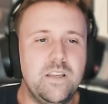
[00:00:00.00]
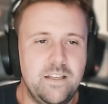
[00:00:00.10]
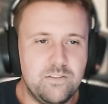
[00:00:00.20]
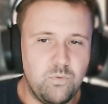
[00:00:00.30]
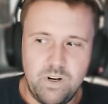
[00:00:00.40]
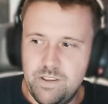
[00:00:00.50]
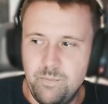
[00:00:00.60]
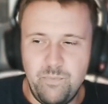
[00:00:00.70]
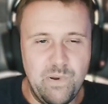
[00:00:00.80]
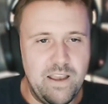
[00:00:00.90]
It's one of
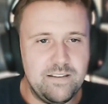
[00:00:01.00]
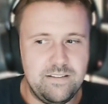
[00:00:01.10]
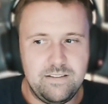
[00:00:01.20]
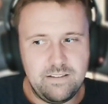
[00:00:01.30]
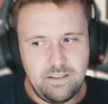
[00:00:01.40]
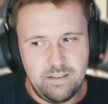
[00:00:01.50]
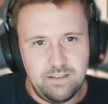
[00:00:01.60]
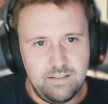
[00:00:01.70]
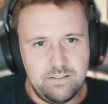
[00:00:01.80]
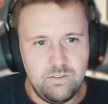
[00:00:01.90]
the best
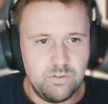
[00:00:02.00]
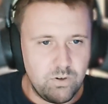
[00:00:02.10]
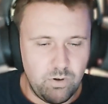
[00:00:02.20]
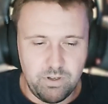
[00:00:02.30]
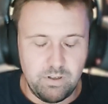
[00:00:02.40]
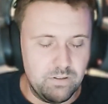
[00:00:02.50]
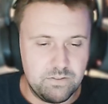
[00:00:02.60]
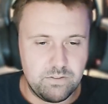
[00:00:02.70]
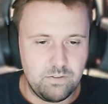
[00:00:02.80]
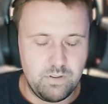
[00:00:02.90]

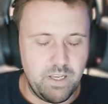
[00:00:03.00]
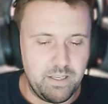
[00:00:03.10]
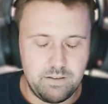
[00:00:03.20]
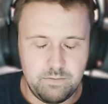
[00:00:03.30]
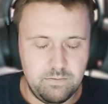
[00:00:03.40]
tutorials or like